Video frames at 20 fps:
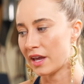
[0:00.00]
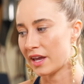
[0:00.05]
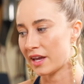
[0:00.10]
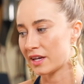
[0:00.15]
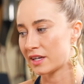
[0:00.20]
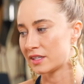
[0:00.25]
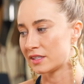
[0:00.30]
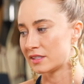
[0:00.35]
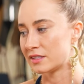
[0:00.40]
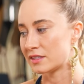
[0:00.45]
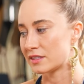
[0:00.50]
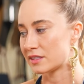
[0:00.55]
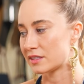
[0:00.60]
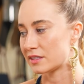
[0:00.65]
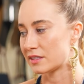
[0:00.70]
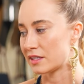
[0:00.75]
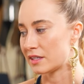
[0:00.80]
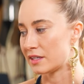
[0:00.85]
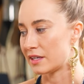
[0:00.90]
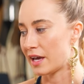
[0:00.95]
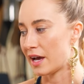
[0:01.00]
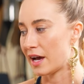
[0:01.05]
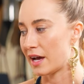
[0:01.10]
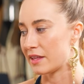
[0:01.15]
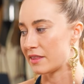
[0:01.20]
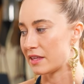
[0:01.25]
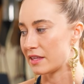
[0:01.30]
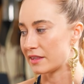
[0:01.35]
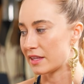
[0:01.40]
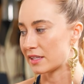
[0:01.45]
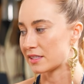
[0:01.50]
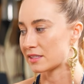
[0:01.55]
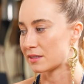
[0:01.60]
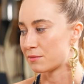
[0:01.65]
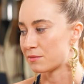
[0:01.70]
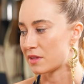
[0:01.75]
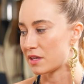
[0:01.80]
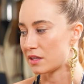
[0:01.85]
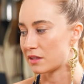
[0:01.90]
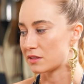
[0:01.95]
And yeah, I think that's
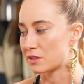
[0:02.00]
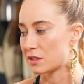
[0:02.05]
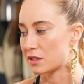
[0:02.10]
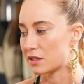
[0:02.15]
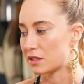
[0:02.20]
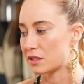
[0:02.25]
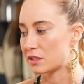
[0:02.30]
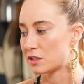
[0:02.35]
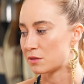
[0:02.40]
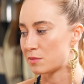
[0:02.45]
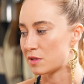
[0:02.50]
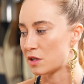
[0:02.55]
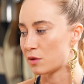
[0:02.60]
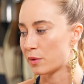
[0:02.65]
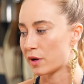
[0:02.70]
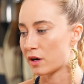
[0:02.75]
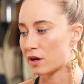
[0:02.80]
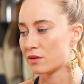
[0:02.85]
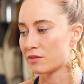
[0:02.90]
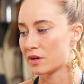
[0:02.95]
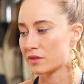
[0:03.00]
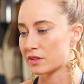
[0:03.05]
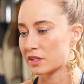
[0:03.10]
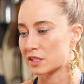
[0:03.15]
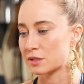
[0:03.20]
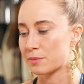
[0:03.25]
something to, to be aware of on